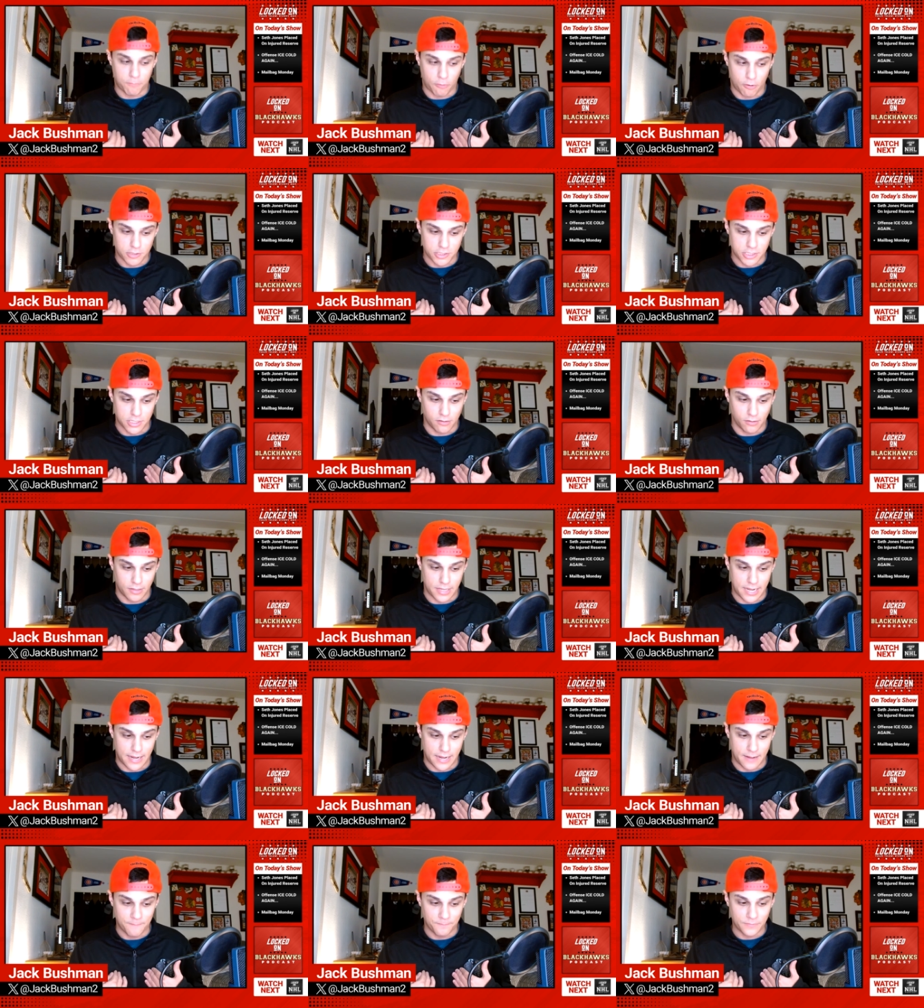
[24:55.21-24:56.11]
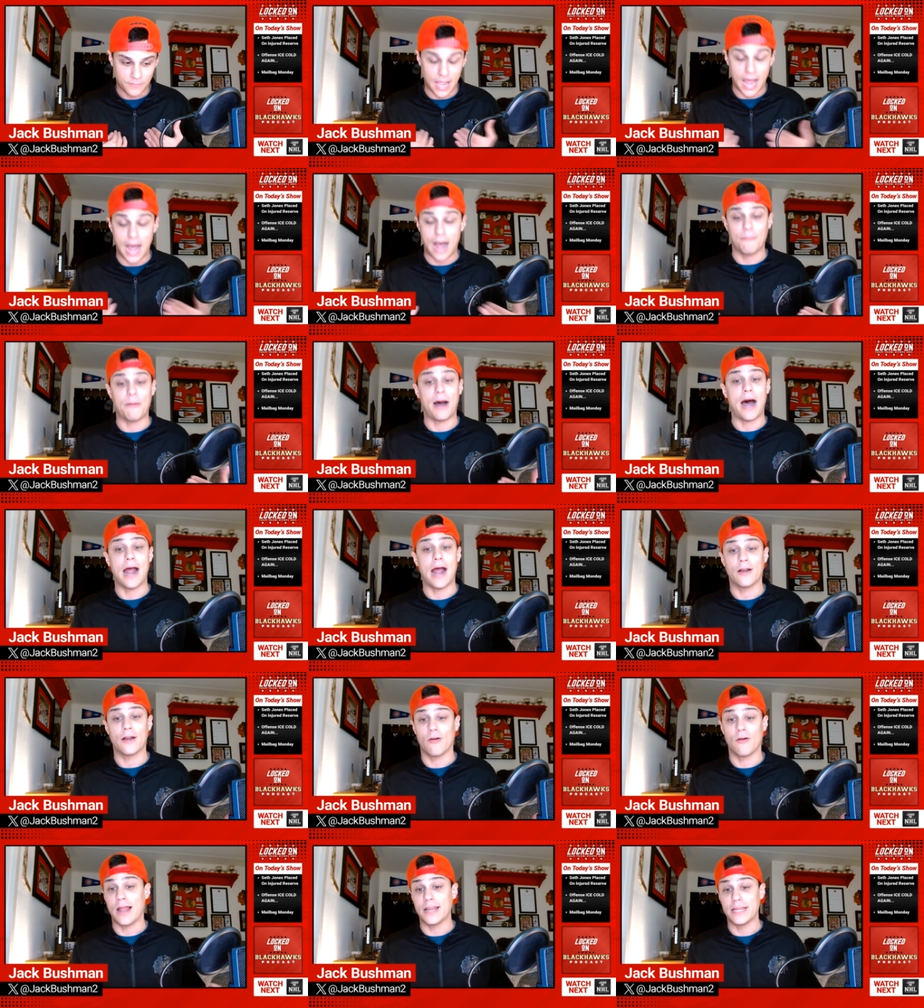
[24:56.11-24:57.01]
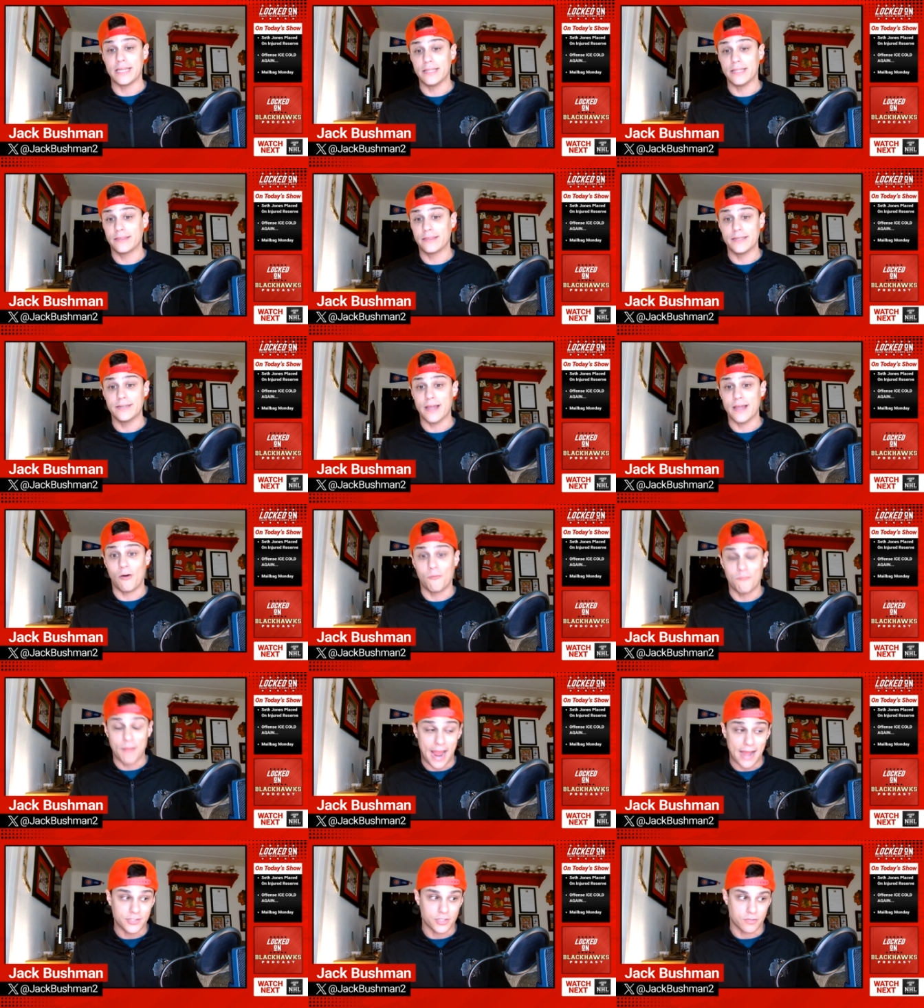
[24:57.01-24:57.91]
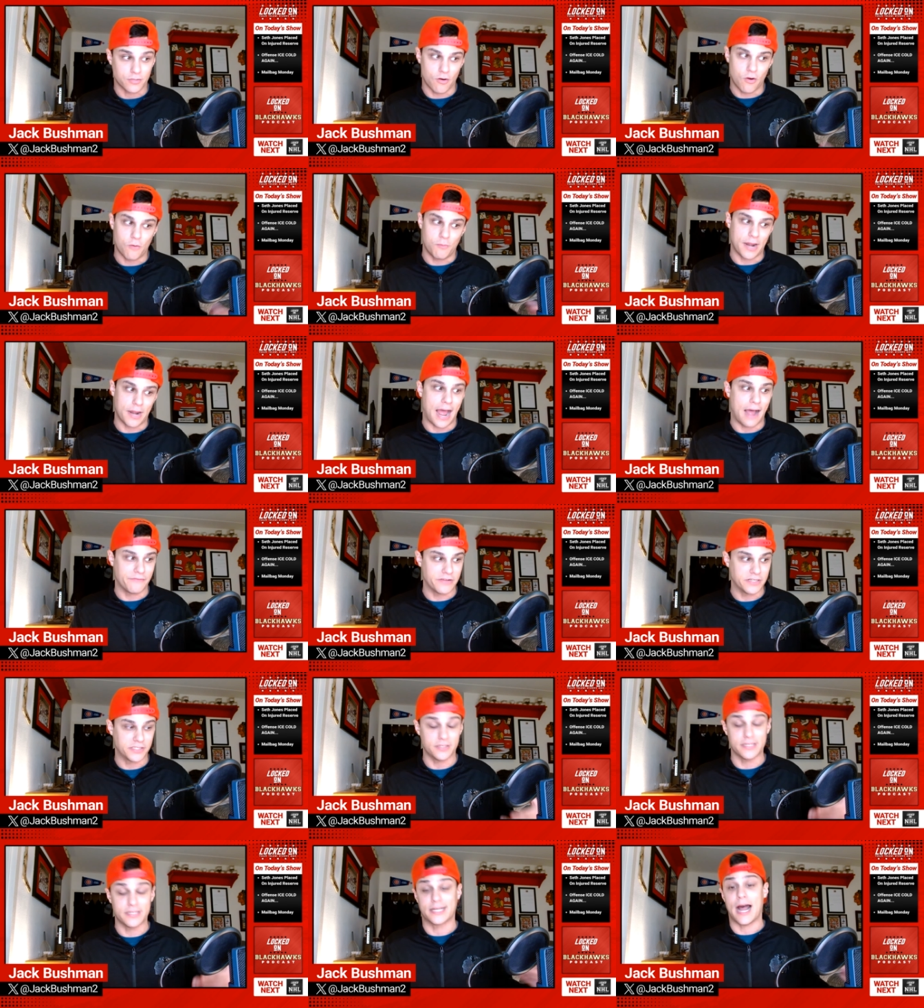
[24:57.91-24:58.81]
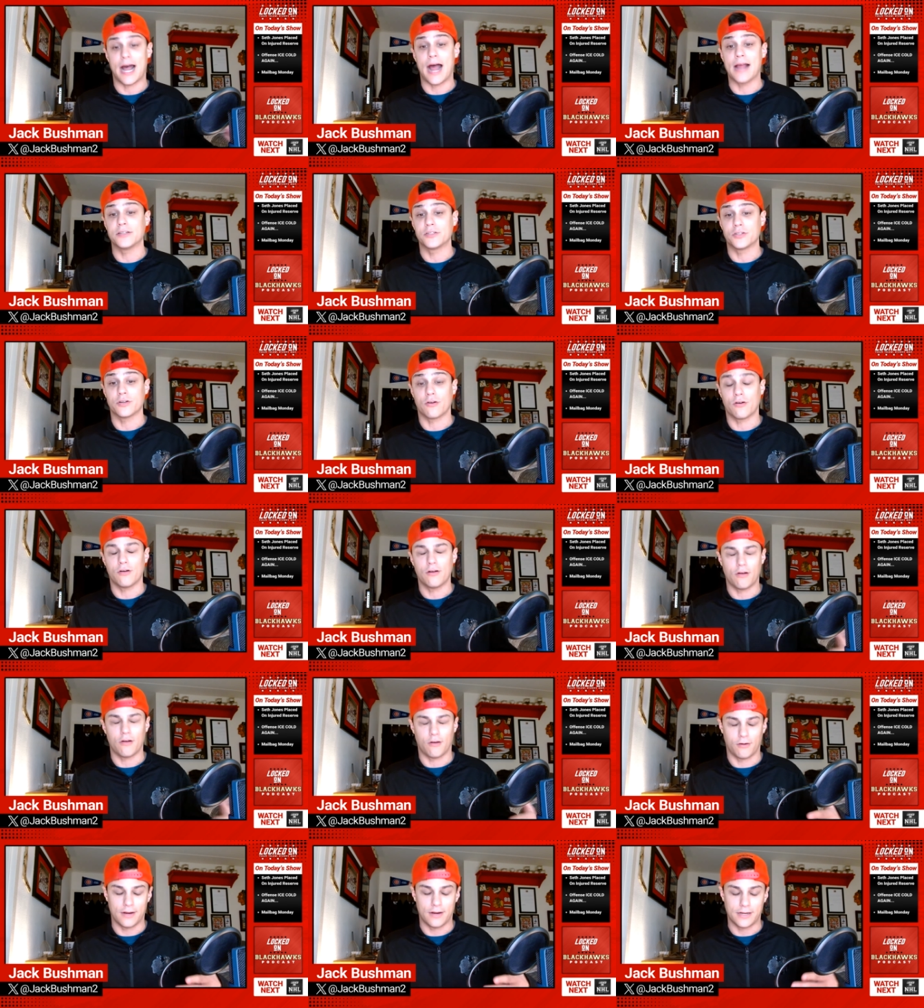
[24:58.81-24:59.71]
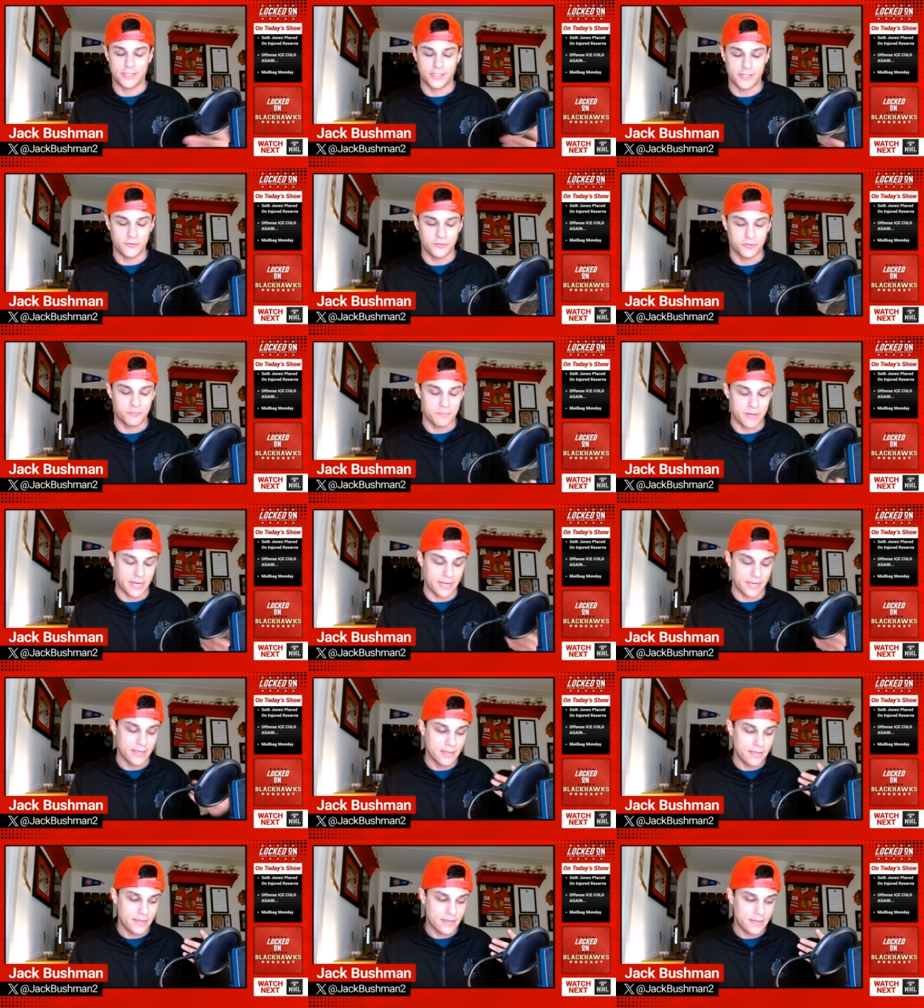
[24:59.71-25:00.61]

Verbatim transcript: Personally, I'm higher on Ethan Del Mastro, but obviously Kaiser, or excuse me,